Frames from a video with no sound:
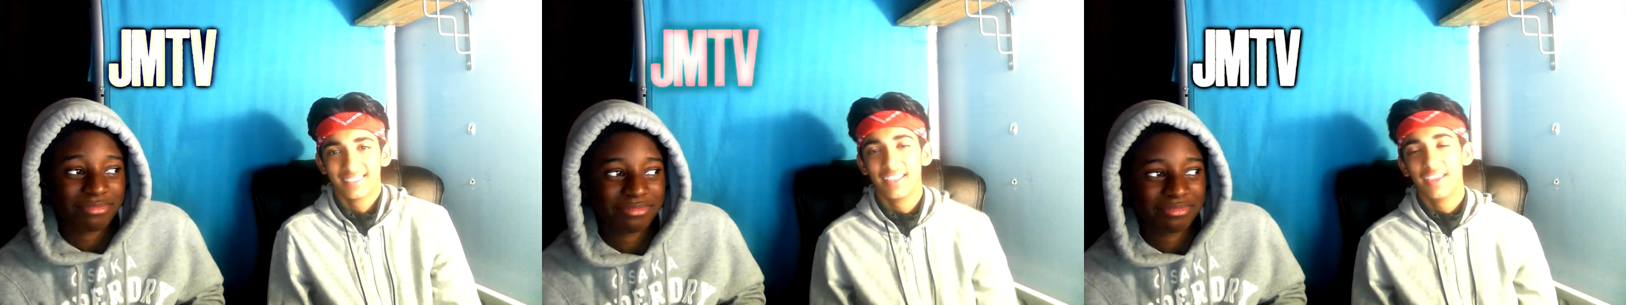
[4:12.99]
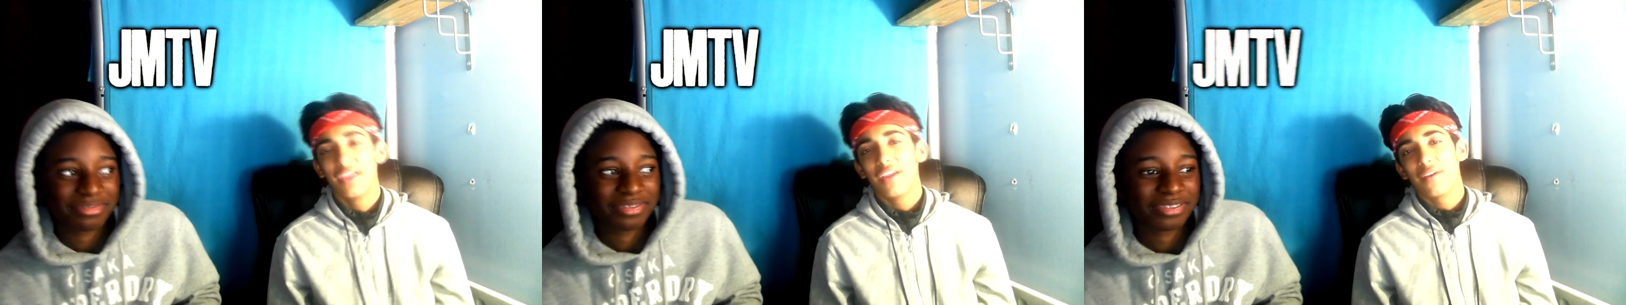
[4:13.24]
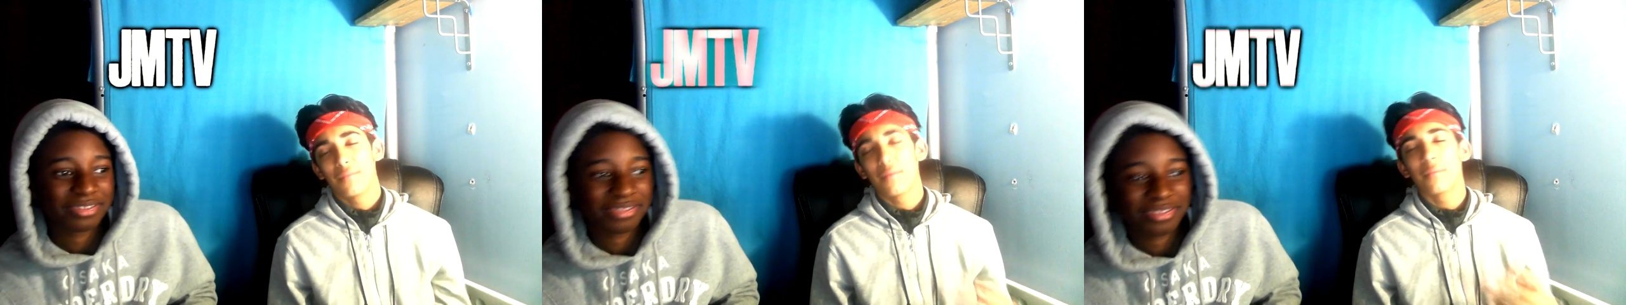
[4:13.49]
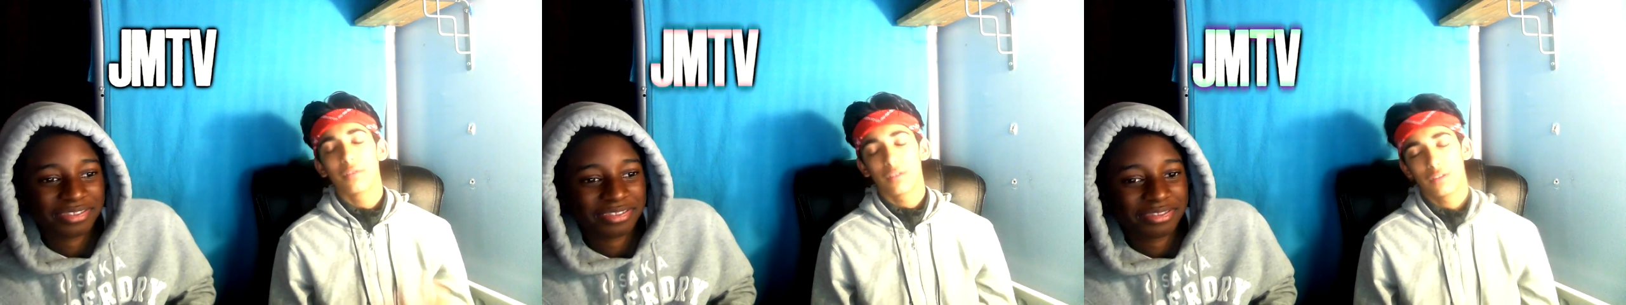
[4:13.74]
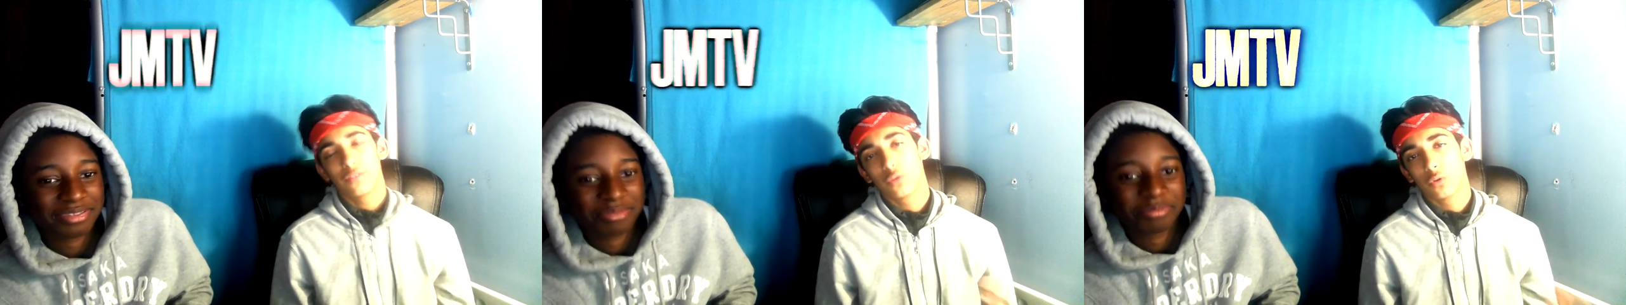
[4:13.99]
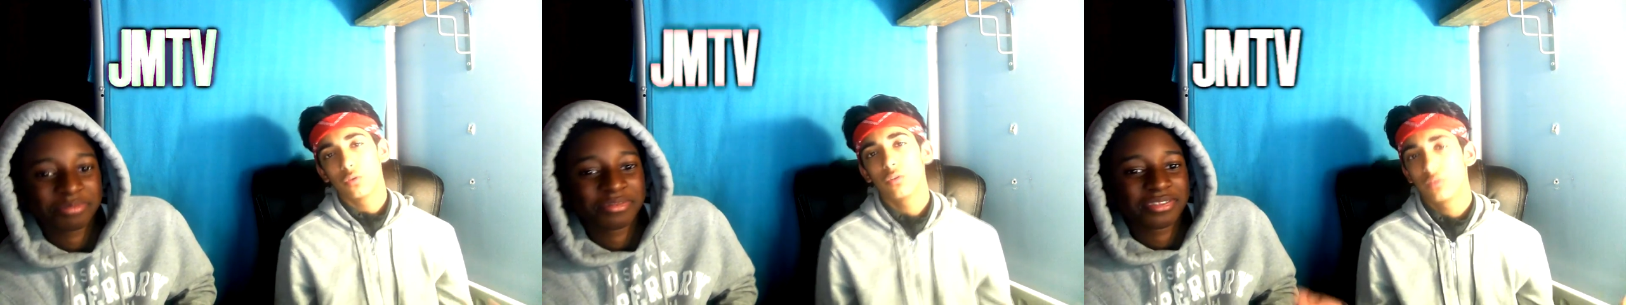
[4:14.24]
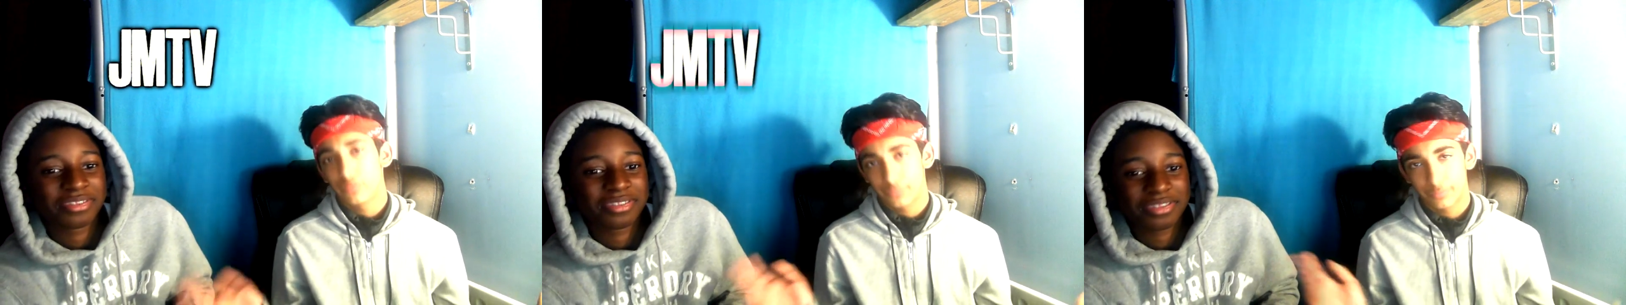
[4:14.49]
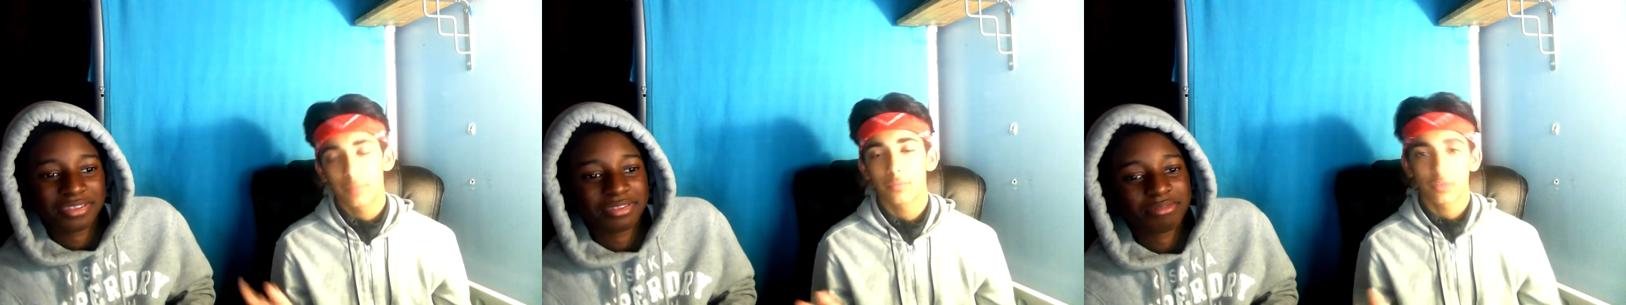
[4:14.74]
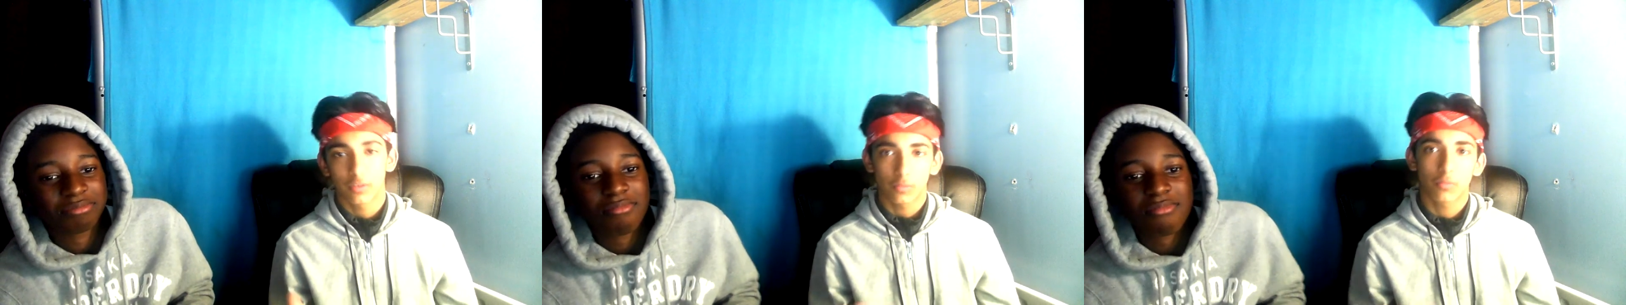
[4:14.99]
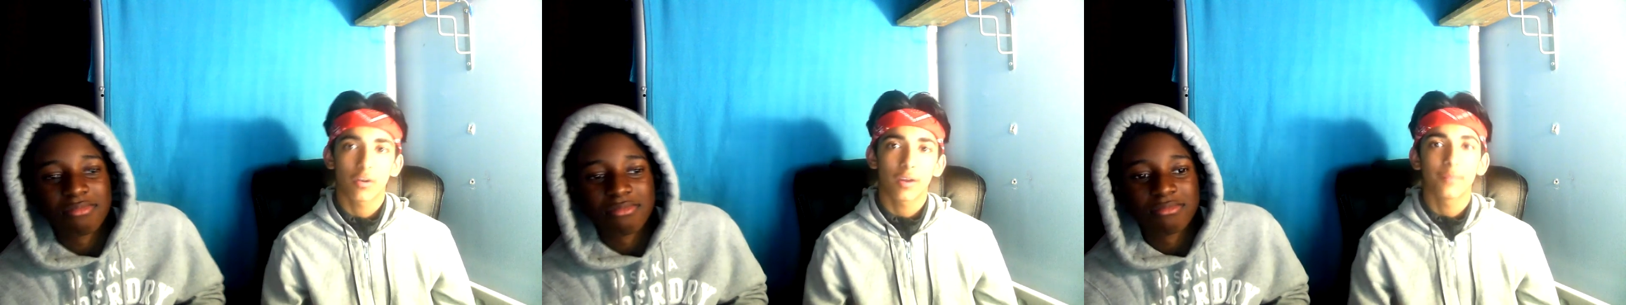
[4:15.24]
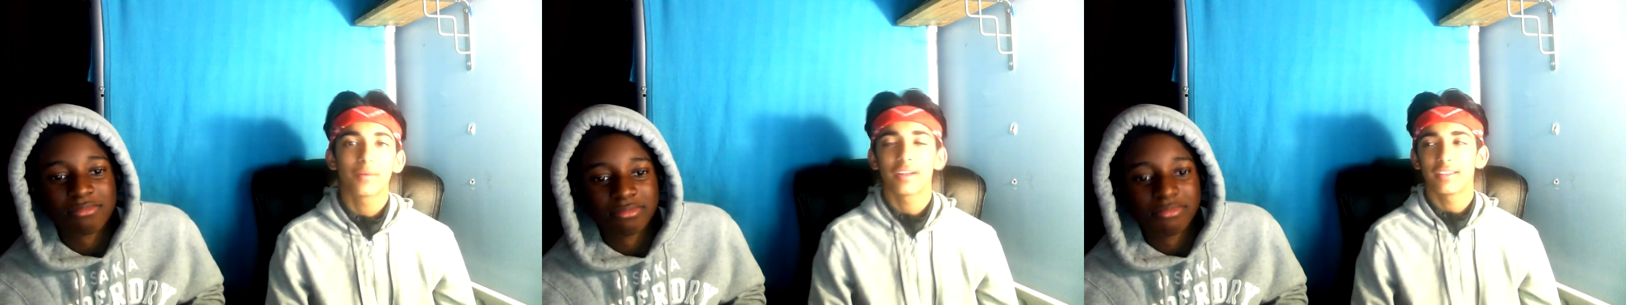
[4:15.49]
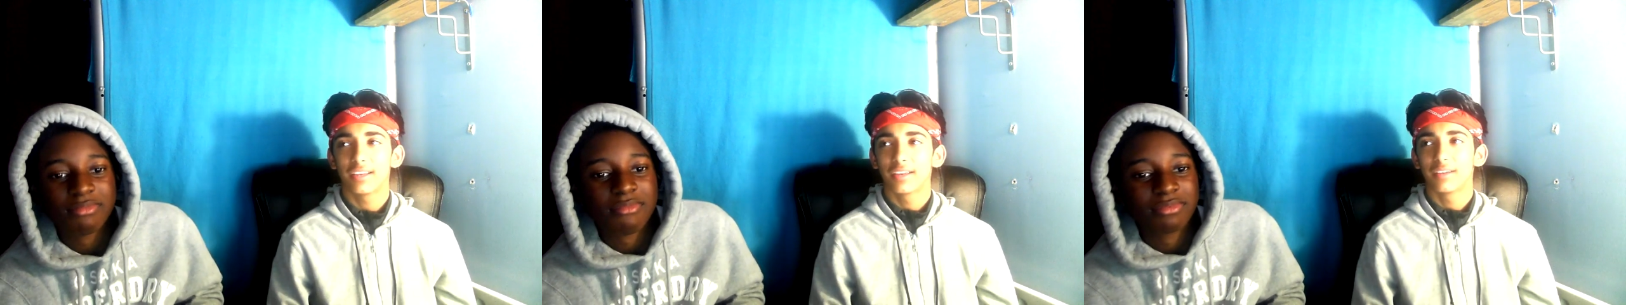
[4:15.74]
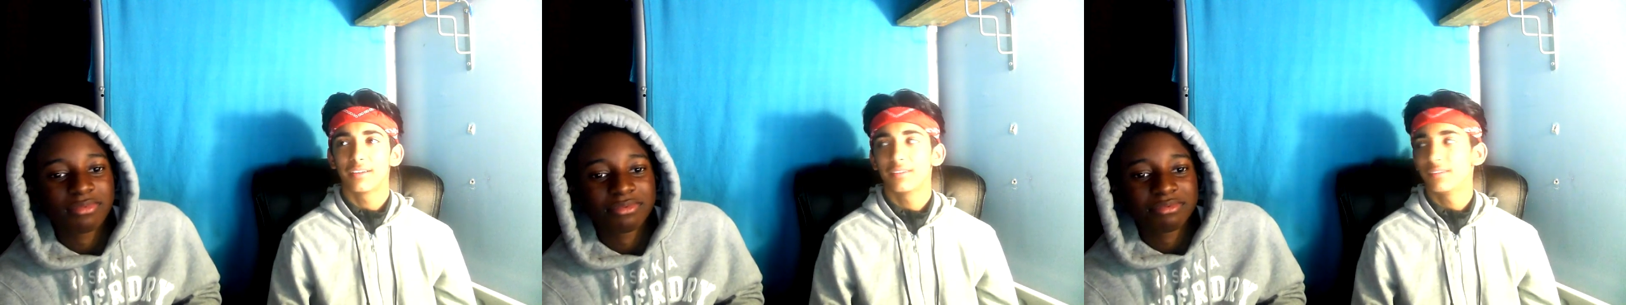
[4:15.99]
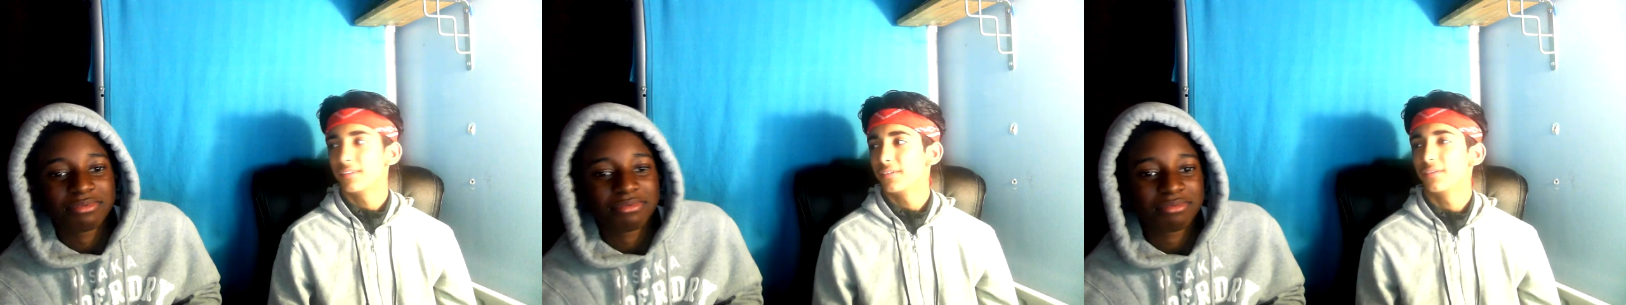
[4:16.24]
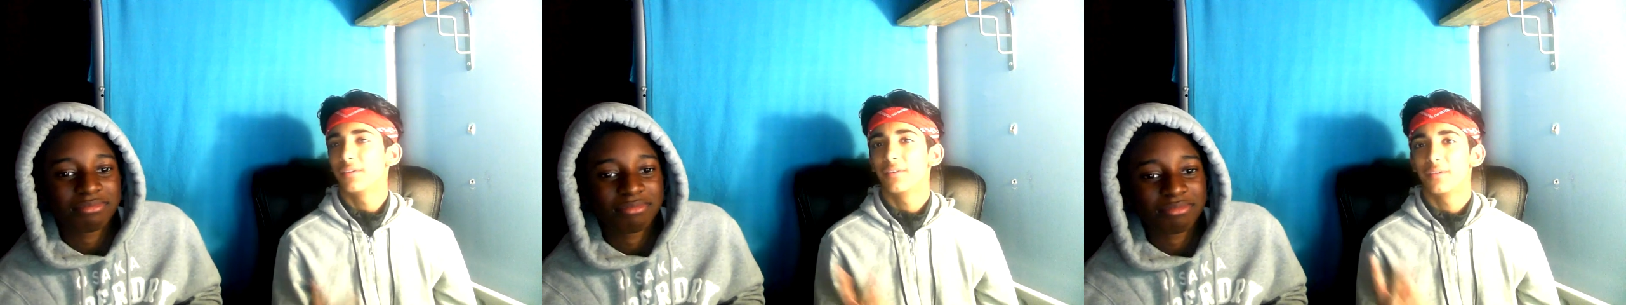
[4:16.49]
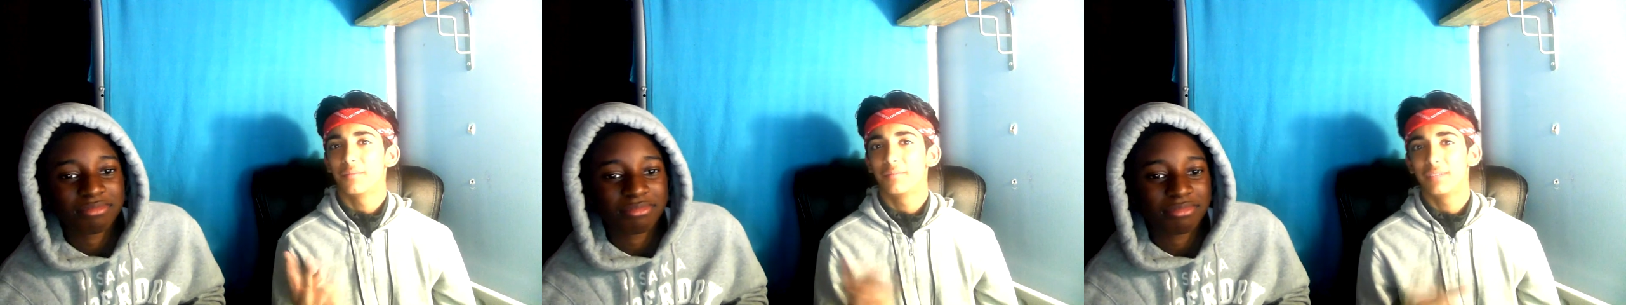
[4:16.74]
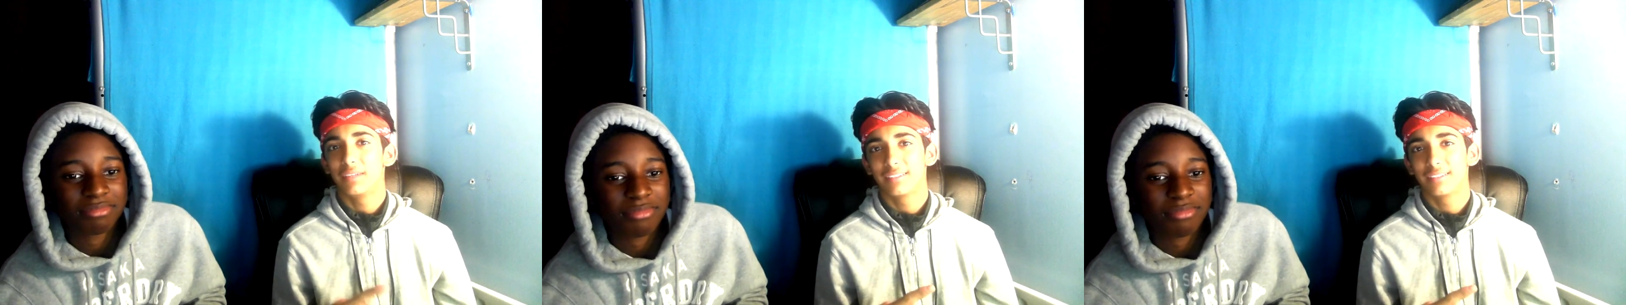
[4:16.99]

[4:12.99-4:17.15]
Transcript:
Speaker 1: Remember, if you're new, remember to subscribe, and yeah, peace.